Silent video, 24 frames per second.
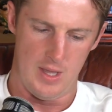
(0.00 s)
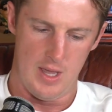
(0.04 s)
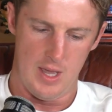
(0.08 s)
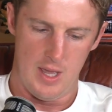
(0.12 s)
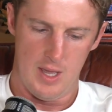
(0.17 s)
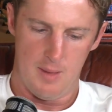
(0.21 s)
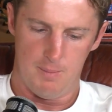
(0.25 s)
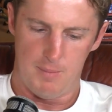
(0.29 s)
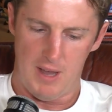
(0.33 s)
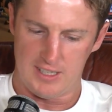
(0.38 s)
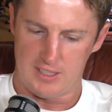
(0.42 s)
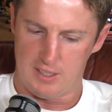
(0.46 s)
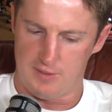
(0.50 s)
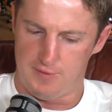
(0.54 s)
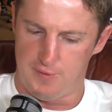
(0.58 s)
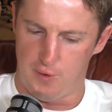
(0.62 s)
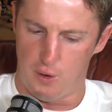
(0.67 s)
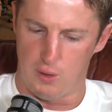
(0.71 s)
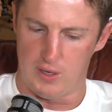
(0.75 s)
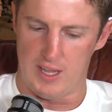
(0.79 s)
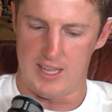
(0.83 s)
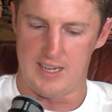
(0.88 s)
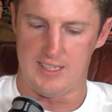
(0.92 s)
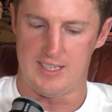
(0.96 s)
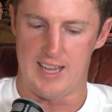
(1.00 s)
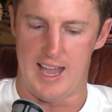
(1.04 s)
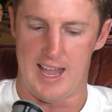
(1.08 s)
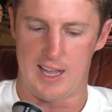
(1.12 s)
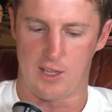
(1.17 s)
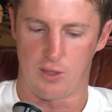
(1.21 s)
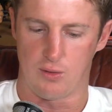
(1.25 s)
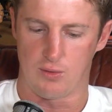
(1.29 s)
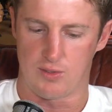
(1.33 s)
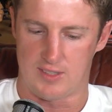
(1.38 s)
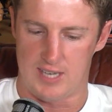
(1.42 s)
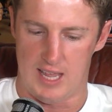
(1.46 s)
Busted 14
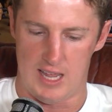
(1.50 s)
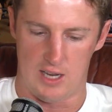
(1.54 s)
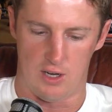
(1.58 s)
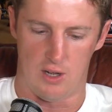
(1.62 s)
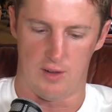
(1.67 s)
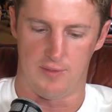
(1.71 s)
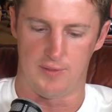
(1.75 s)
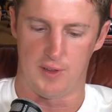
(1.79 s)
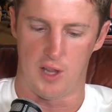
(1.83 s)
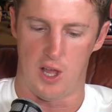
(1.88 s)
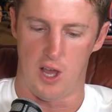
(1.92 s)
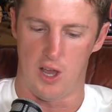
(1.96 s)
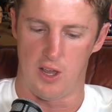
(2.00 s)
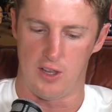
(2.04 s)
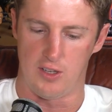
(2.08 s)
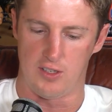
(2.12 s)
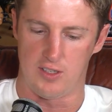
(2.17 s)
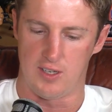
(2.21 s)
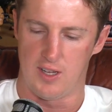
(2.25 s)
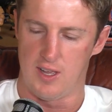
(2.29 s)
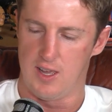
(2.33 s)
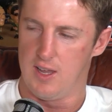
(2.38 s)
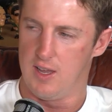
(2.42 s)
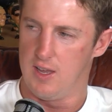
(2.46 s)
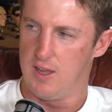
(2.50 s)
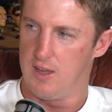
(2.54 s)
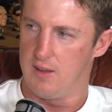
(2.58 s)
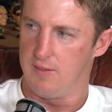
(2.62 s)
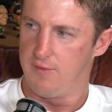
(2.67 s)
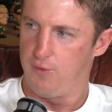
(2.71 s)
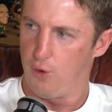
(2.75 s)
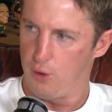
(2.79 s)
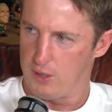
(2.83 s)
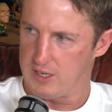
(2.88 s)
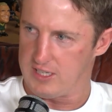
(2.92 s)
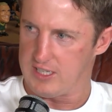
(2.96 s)
tackles, 10 offloads,
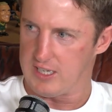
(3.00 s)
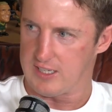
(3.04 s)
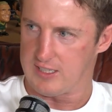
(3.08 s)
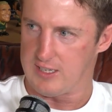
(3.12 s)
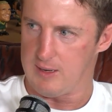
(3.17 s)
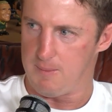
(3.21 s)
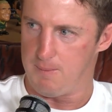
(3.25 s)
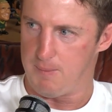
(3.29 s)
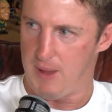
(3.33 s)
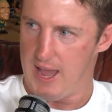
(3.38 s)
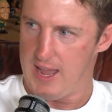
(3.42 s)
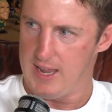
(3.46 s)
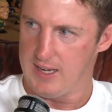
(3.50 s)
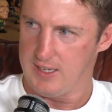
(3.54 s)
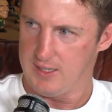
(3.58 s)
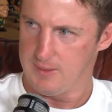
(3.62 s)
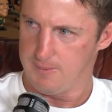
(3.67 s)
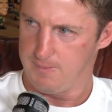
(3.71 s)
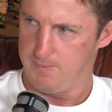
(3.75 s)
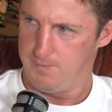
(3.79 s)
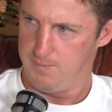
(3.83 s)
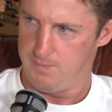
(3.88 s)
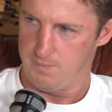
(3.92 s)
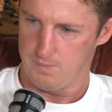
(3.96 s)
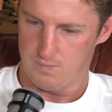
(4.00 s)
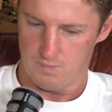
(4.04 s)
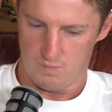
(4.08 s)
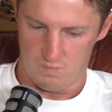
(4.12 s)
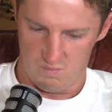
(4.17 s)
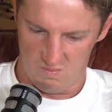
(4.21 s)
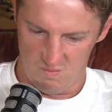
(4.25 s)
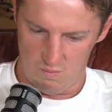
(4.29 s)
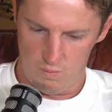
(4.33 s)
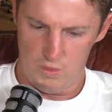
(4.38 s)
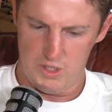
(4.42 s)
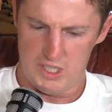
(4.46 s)
46 in base,
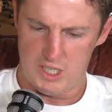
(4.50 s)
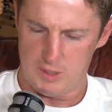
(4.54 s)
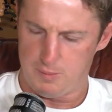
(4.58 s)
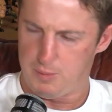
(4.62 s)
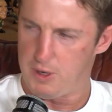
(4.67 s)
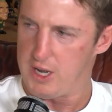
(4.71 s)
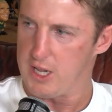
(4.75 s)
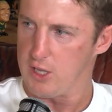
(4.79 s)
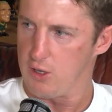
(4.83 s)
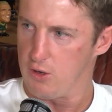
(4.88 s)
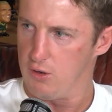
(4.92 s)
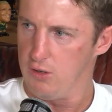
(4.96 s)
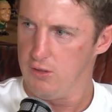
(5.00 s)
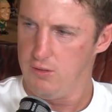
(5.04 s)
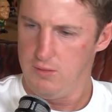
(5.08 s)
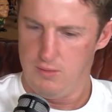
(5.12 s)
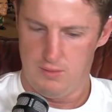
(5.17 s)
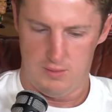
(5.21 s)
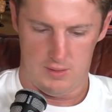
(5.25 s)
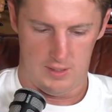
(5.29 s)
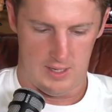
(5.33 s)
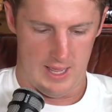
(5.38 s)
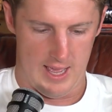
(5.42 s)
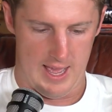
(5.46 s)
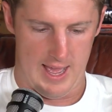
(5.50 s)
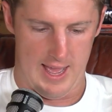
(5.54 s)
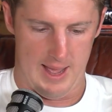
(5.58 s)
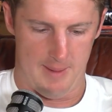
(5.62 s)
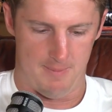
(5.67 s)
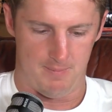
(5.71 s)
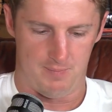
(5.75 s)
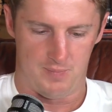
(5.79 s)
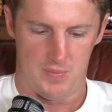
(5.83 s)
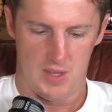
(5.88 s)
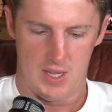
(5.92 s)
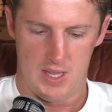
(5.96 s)
which is pretty good.
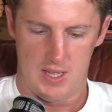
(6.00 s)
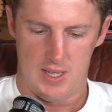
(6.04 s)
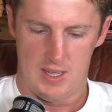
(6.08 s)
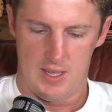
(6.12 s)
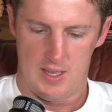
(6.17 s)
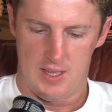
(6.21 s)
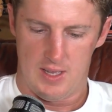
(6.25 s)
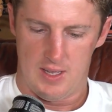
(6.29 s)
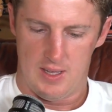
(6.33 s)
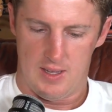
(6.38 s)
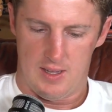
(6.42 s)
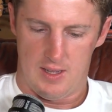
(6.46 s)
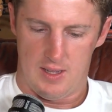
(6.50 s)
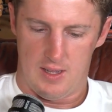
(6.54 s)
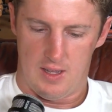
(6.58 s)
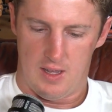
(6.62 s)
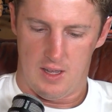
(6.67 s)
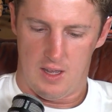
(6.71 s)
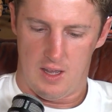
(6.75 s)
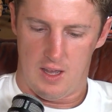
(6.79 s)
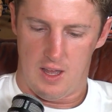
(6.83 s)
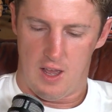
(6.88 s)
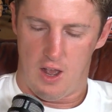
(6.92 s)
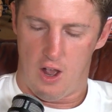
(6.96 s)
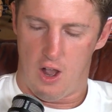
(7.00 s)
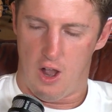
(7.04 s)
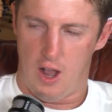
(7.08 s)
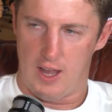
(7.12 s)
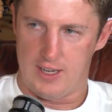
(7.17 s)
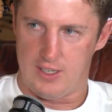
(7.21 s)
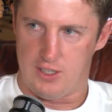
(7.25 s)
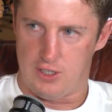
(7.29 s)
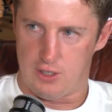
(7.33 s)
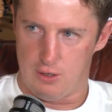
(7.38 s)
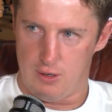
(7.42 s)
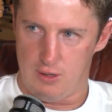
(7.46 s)
I
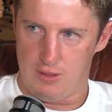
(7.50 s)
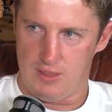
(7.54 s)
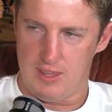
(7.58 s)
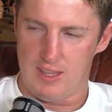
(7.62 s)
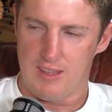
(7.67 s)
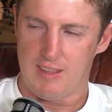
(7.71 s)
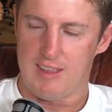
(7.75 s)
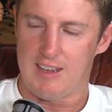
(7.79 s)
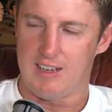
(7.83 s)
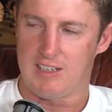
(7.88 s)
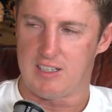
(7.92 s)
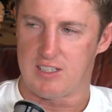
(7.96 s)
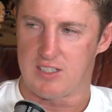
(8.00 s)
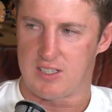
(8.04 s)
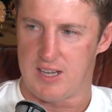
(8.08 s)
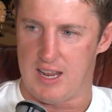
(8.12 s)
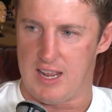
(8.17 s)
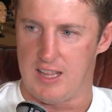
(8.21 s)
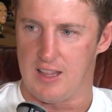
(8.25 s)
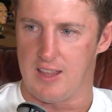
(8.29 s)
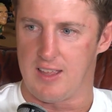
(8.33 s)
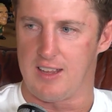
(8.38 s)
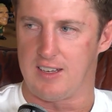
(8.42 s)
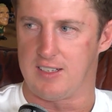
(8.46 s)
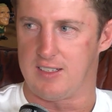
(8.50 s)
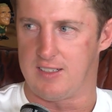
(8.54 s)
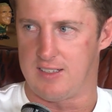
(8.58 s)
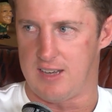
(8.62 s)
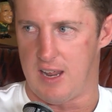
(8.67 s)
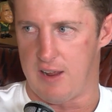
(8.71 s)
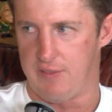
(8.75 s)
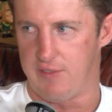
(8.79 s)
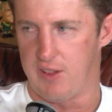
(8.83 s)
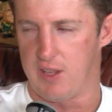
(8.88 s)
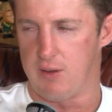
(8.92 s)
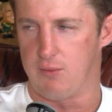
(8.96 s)
do think his ceiling is
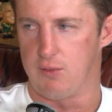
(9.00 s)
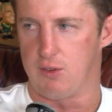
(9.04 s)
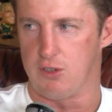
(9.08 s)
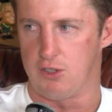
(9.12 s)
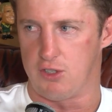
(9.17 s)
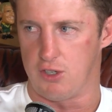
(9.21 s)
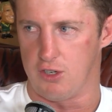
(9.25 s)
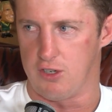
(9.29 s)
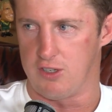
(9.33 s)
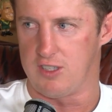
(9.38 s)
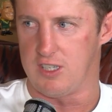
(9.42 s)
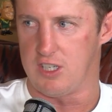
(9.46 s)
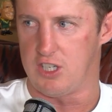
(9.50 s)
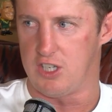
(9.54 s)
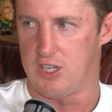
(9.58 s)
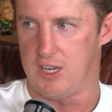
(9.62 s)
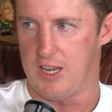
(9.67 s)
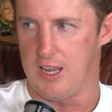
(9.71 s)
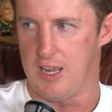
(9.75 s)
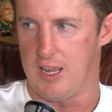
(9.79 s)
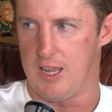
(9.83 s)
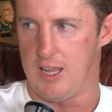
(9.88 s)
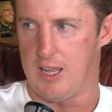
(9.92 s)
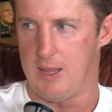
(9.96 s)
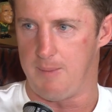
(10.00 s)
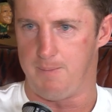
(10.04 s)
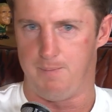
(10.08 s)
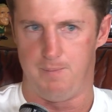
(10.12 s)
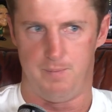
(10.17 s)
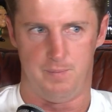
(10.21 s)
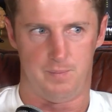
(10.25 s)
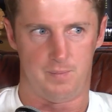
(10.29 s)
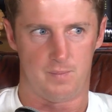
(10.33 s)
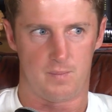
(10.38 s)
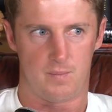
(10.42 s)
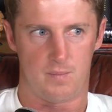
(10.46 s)
definitely reduced this year.
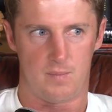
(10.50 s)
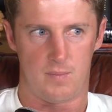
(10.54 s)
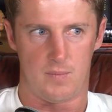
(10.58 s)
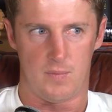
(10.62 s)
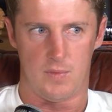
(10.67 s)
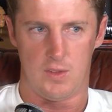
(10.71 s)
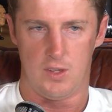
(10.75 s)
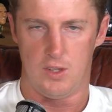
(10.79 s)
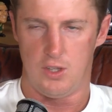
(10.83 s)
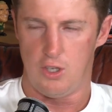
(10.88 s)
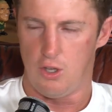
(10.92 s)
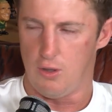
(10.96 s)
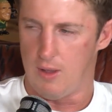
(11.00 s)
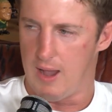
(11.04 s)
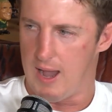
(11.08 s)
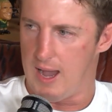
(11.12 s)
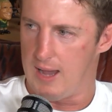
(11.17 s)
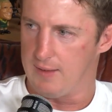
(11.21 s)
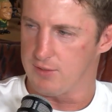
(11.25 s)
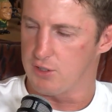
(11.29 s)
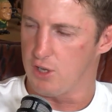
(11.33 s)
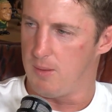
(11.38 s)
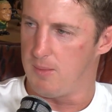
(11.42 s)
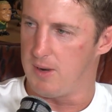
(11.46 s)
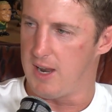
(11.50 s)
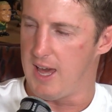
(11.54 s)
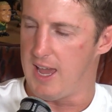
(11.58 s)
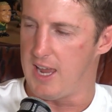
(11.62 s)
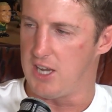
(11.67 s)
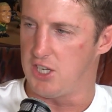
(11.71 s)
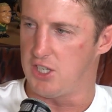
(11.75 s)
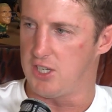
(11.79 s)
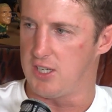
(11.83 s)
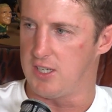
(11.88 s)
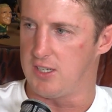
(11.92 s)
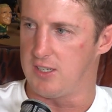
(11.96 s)
New halves
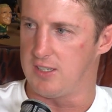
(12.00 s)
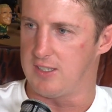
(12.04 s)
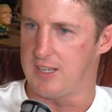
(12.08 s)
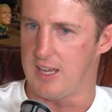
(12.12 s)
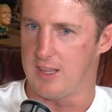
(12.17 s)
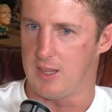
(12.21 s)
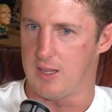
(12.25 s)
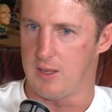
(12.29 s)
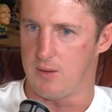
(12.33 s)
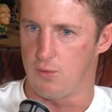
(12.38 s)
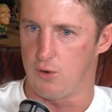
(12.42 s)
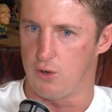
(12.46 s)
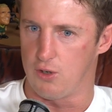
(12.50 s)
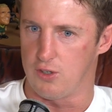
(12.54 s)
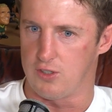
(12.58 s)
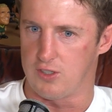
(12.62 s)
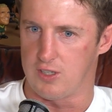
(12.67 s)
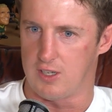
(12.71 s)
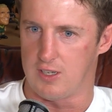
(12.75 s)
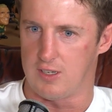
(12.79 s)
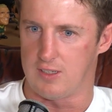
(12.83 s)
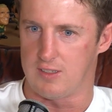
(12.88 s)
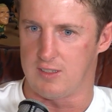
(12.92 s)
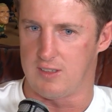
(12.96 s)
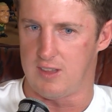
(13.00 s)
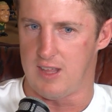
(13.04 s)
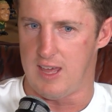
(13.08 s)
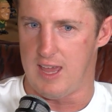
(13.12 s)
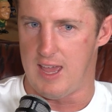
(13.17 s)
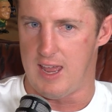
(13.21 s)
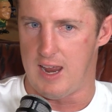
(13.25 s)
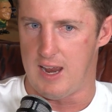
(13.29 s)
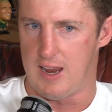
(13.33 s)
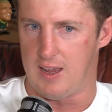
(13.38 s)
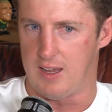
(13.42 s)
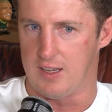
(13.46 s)
combinations at the Roosters,
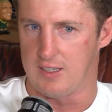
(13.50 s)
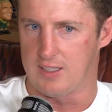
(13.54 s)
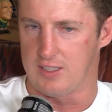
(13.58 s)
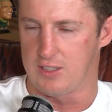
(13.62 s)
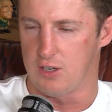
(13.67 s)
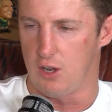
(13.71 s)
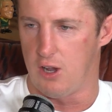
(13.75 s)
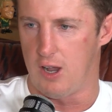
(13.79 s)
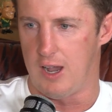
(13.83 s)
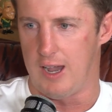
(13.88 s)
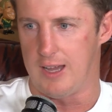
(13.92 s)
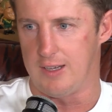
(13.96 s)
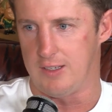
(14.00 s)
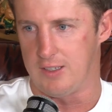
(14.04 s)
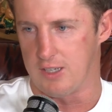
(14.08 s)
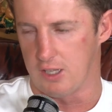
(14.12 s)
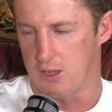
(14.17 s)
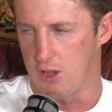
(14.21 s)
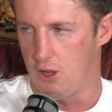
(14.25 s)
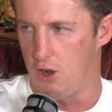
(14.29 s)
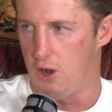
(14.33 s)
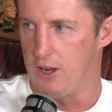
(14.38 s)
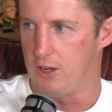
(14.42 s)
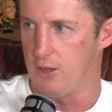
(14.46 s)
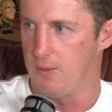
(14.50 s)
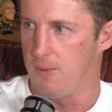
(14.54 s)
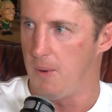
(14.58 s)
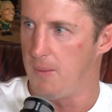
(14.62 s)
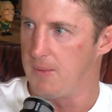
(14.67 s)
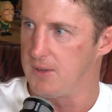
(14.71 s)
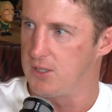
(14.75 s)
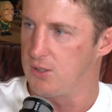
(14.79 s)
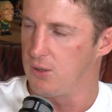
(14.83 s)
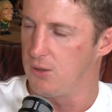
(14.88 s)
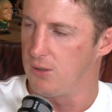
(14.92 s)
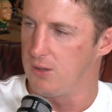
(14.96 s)
their aside declining on what
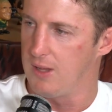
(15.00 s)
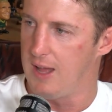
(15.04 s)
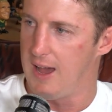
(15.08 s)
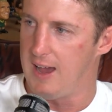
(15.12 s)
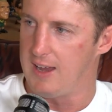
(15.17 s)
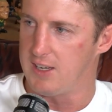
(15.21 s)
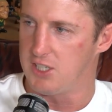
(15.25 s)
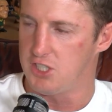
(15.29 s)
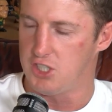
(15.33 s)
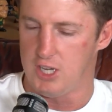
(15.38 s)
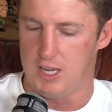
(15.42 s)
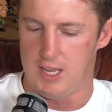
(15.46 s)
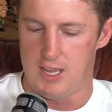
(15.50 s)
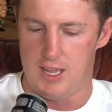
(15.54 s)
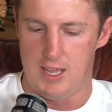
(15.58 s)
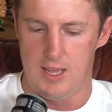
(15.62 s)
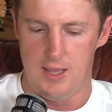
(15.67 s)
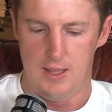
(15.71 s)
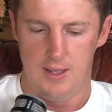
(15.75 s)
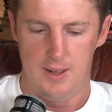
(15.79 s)
we saw last year.